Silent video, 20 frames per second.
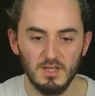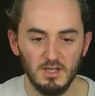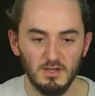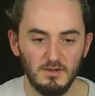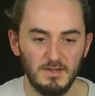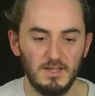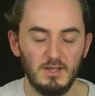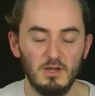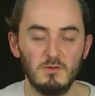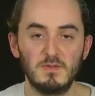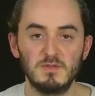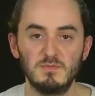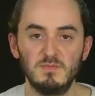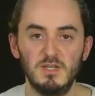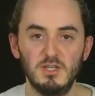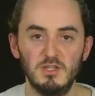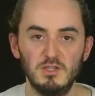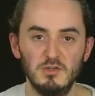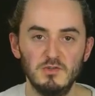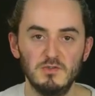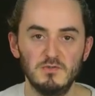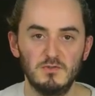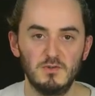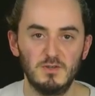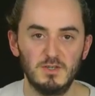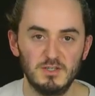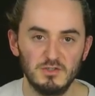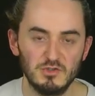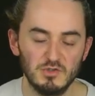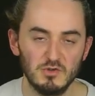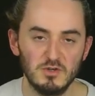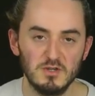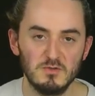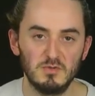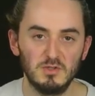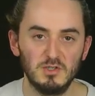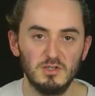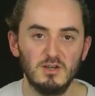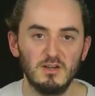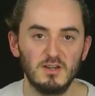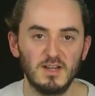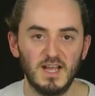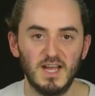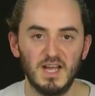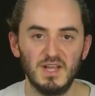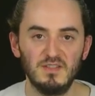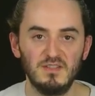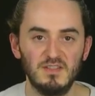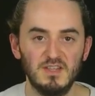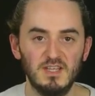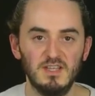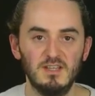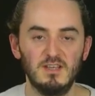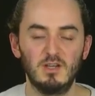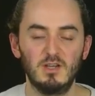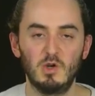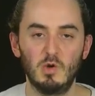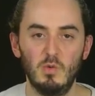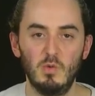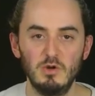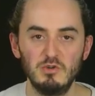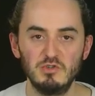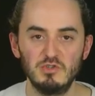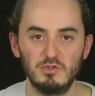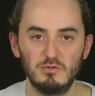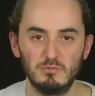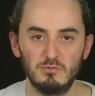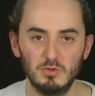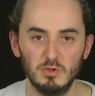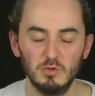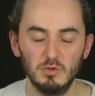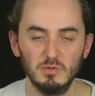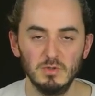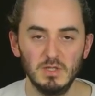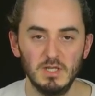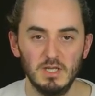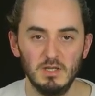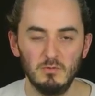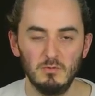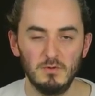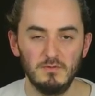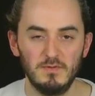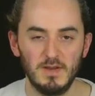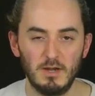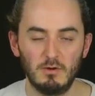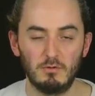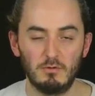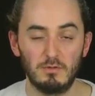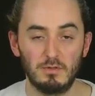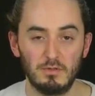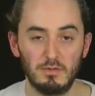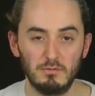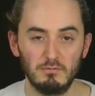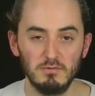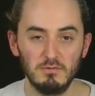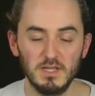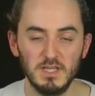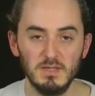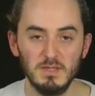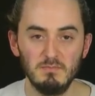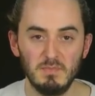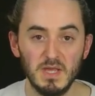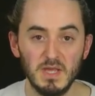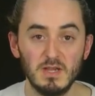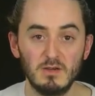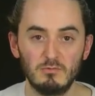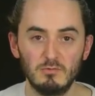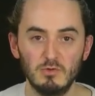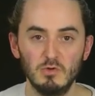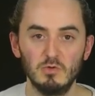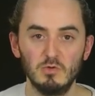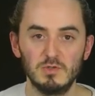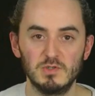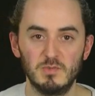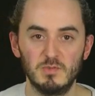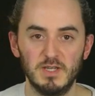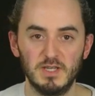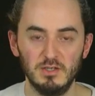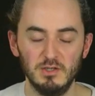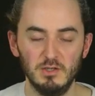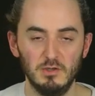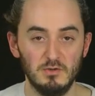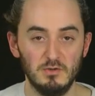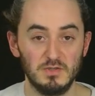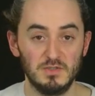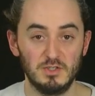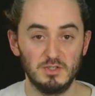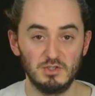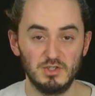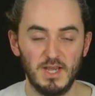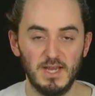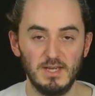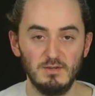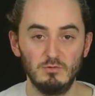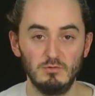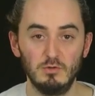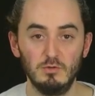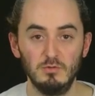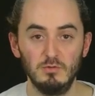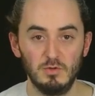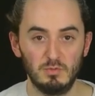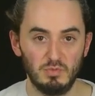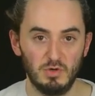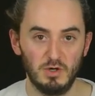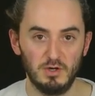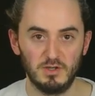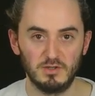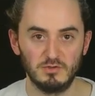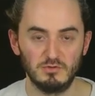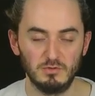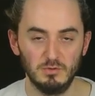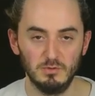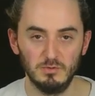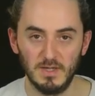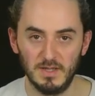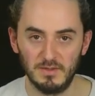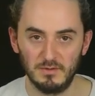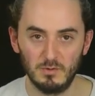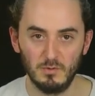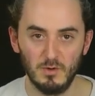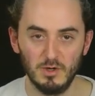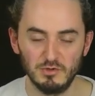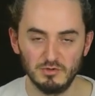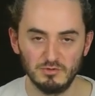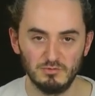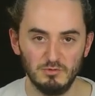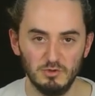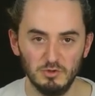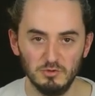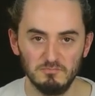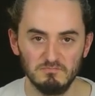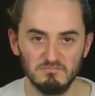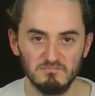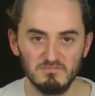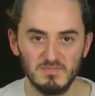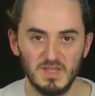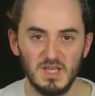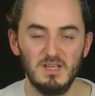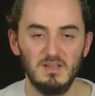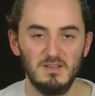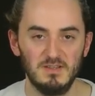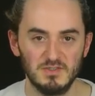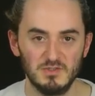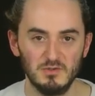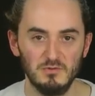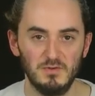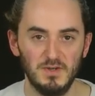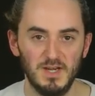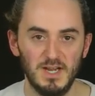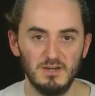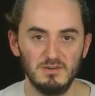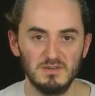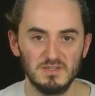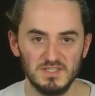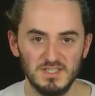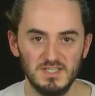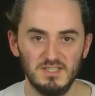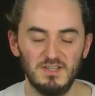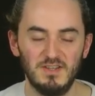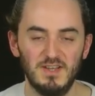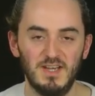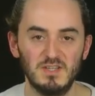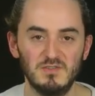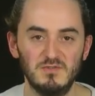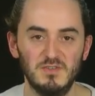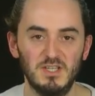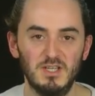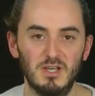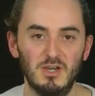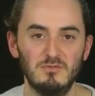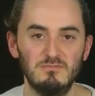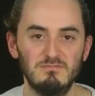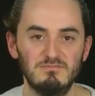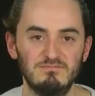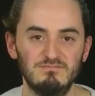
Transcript: Okay, I hope that's been a useful and enjoyable look at the quotient rule. We've now got 3 big rules that we can use: the chain rule, the product rule, and the quotient rule. That's all for now. See you in the next video.